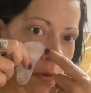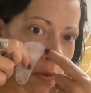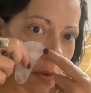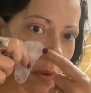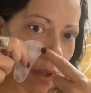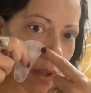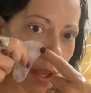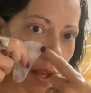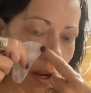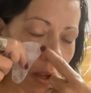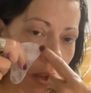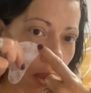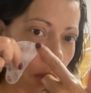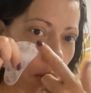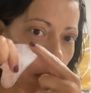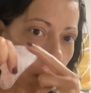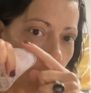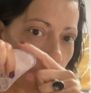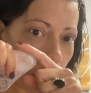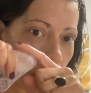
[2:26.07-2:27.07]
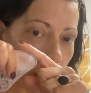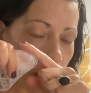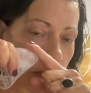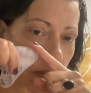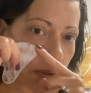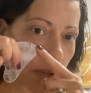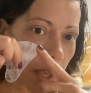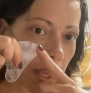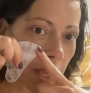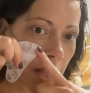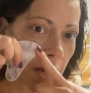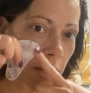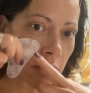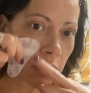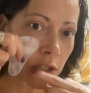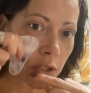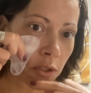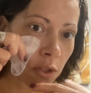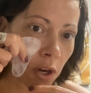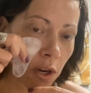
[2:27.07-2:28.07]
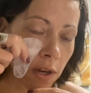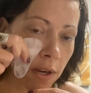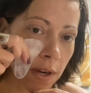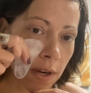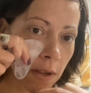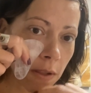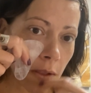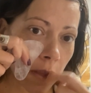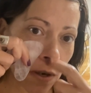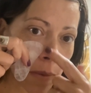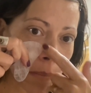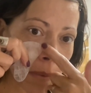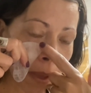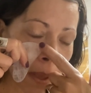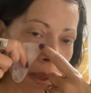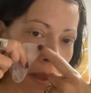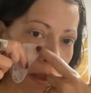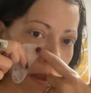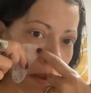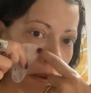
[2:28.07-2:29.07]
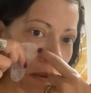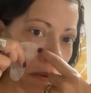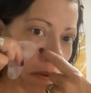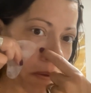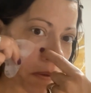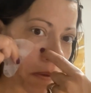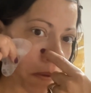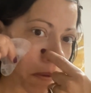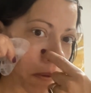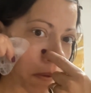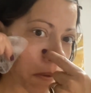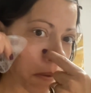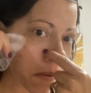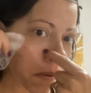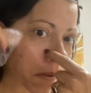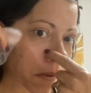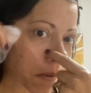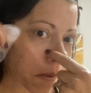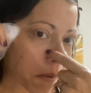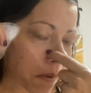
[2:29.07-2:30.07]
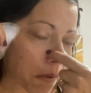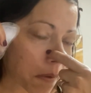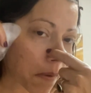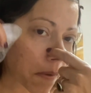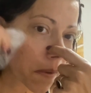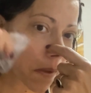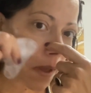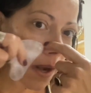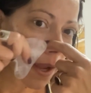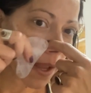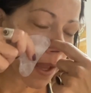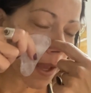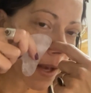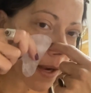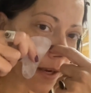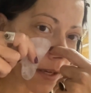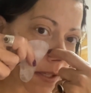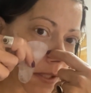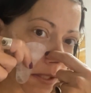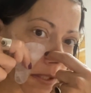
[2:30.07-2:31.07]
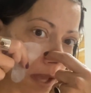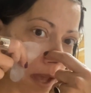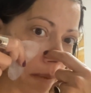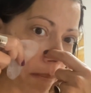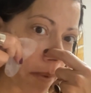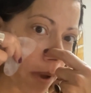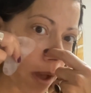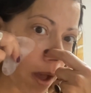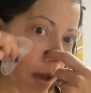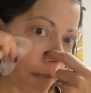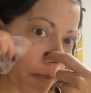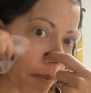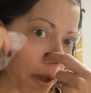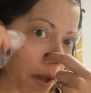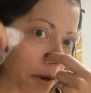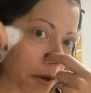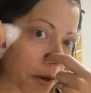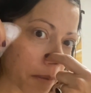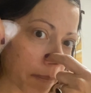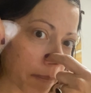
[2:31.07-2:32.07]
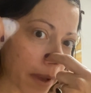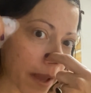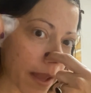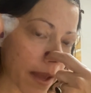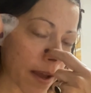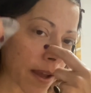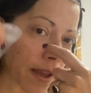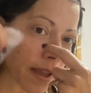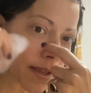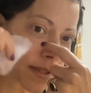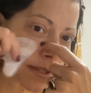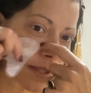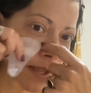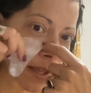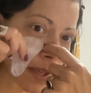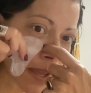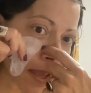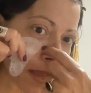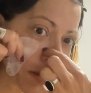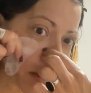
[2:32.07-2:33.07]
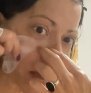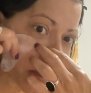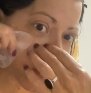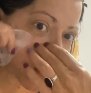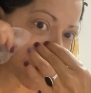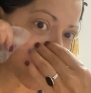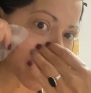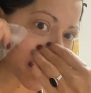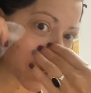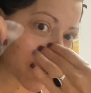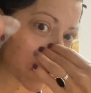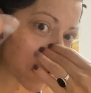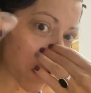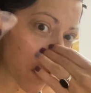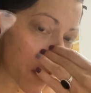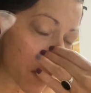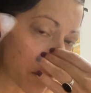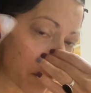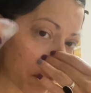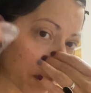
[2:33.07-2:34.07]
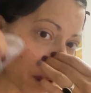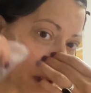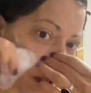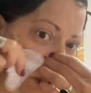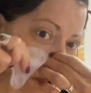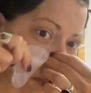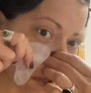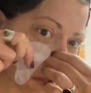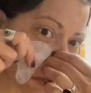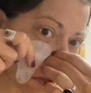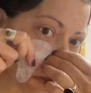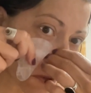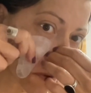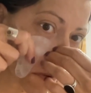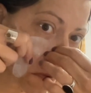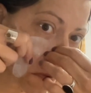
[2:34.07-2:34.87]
Kind of go, I kind of just turn it a little bit. And I kind of just come up under my eyes. Again, not using a lot of pressure.